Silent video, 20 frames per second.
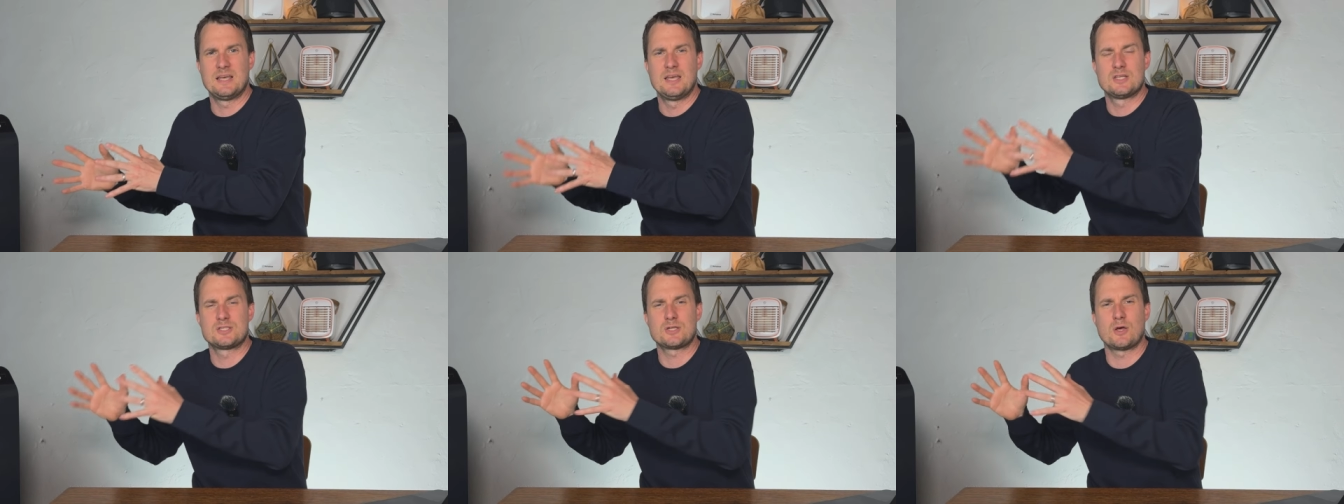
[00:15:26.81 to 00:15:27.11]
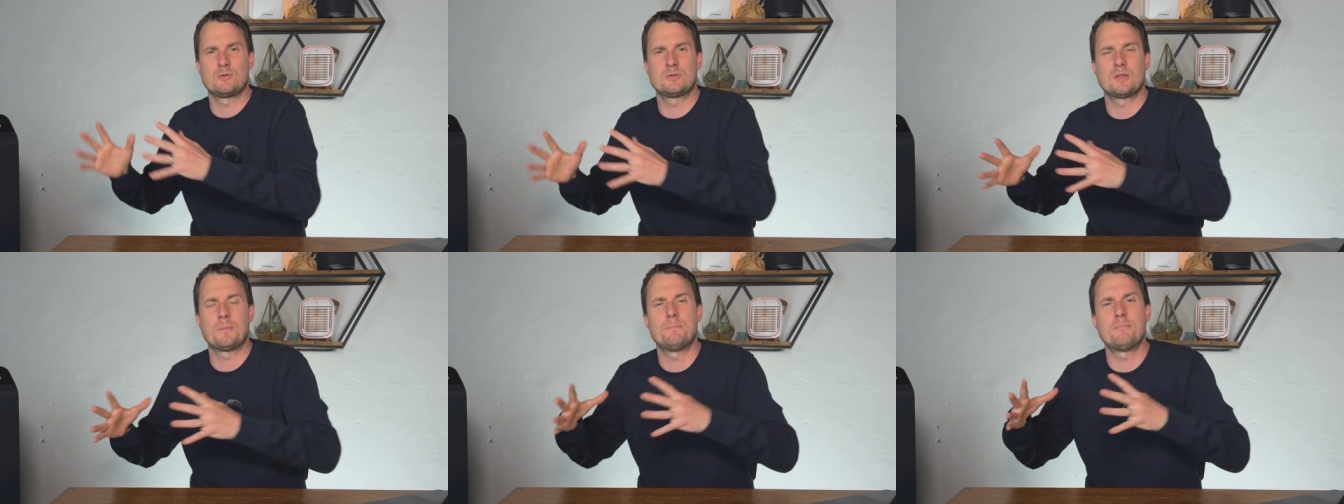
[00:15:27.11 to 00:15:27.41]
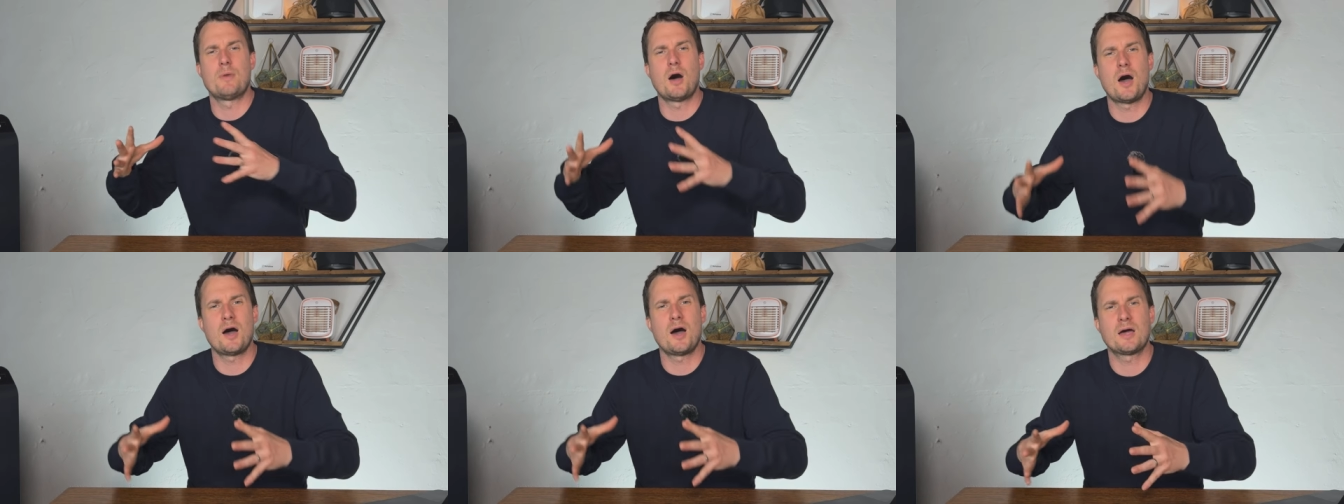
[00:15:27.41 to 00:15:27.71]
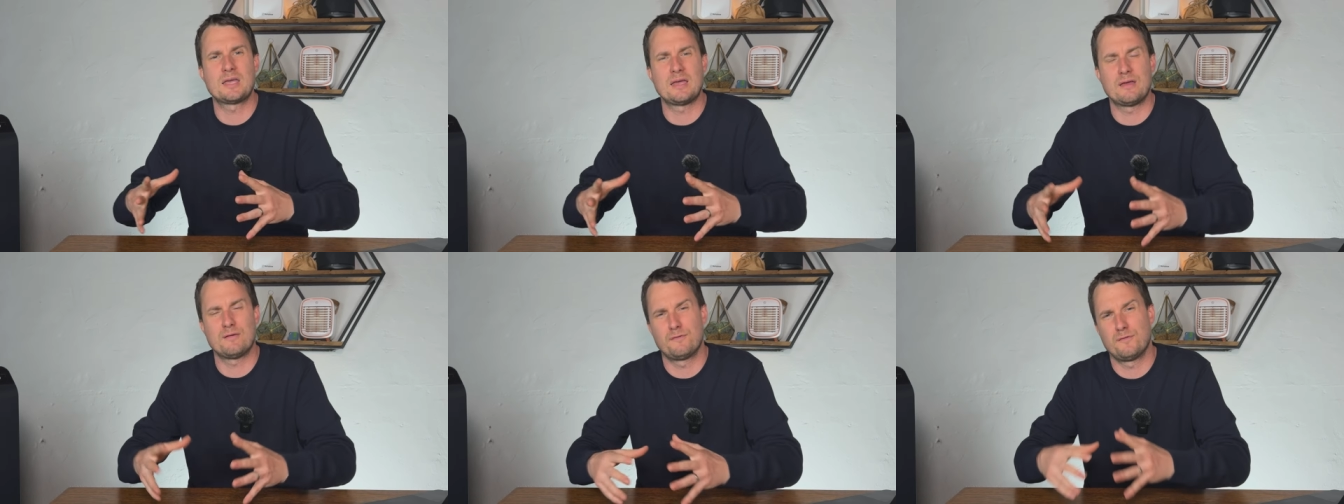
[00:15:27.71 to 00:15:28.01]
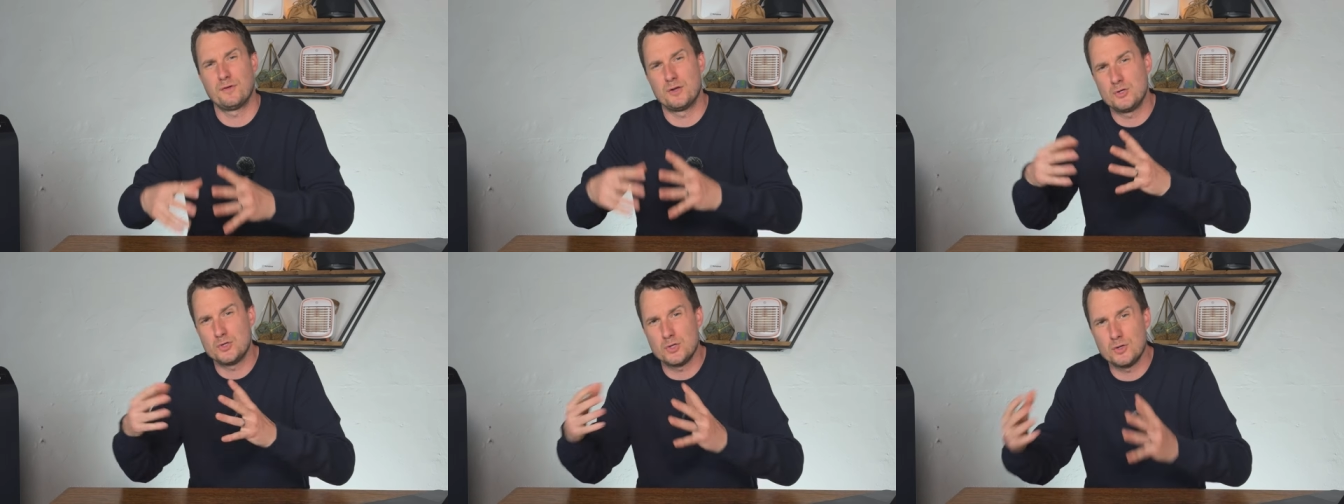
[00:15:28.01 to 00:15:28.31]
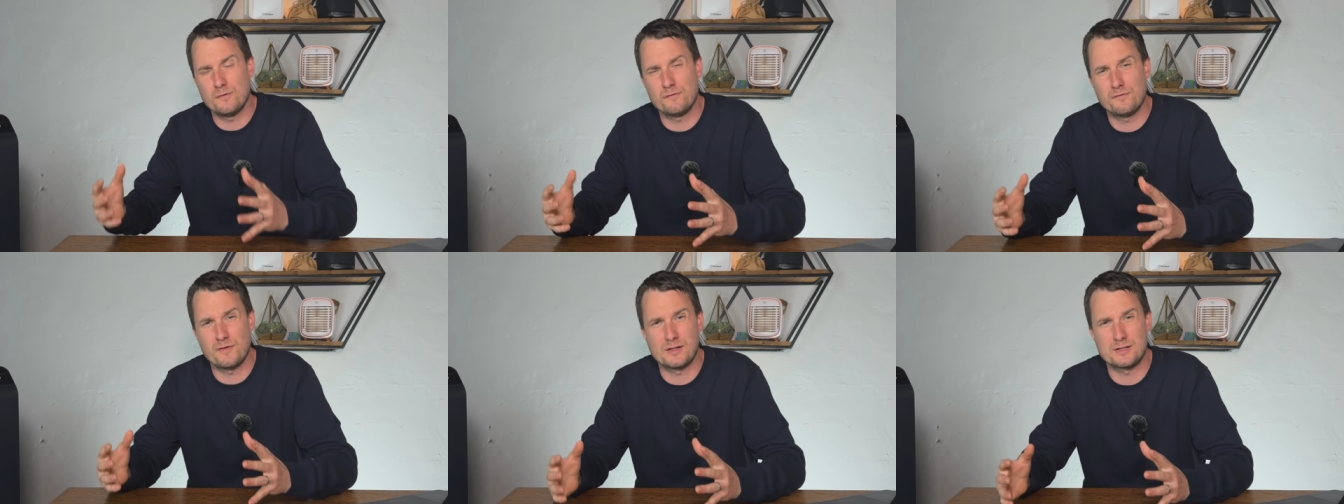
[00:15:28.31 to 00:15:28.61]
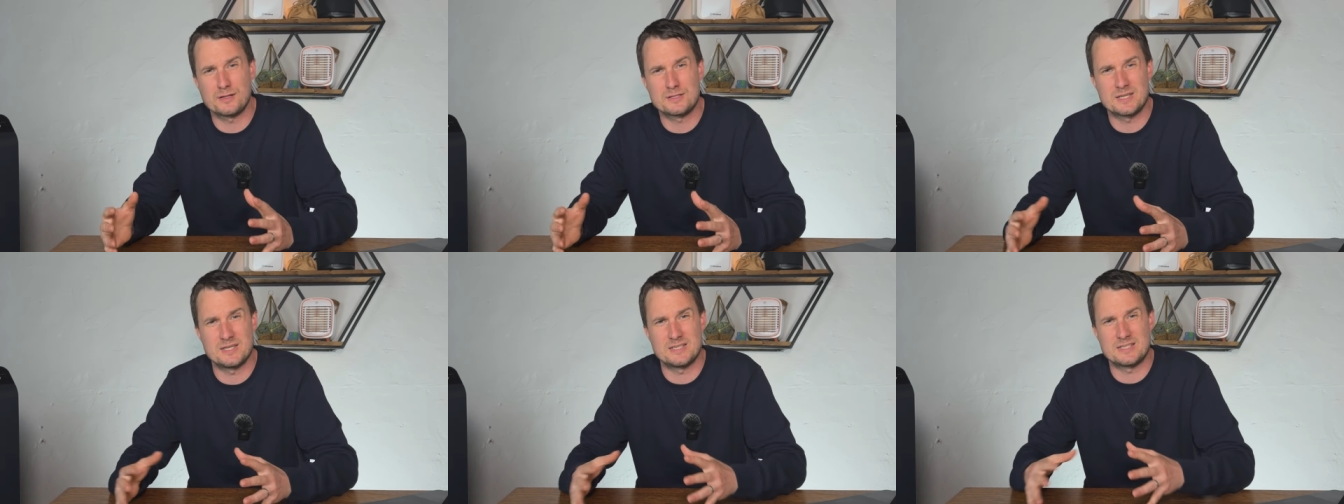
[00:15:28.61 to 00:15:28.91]
So the market for new
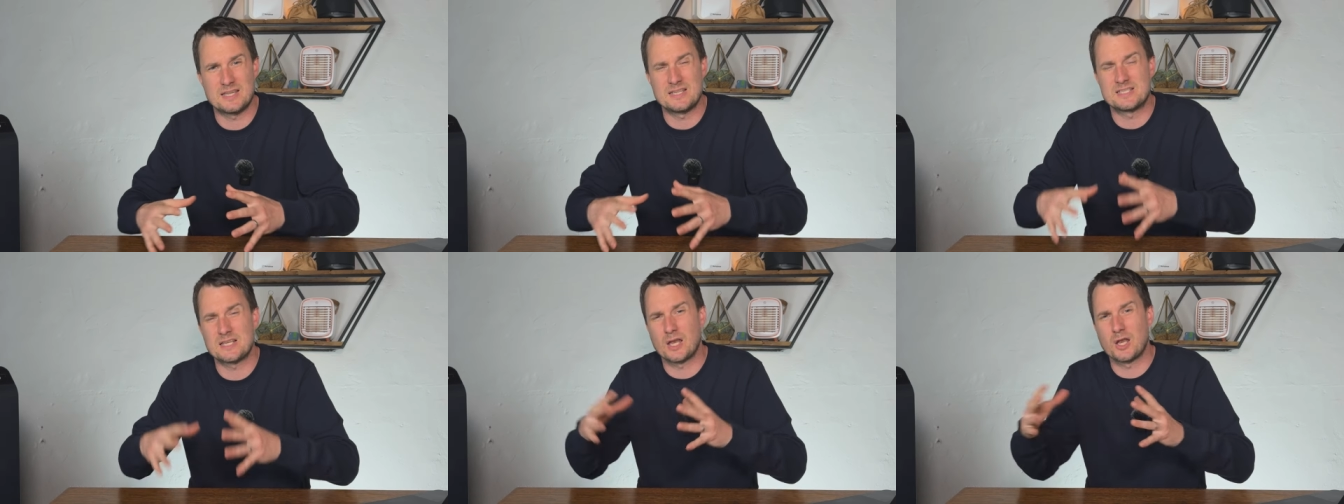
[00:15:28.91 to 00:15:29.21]
filters is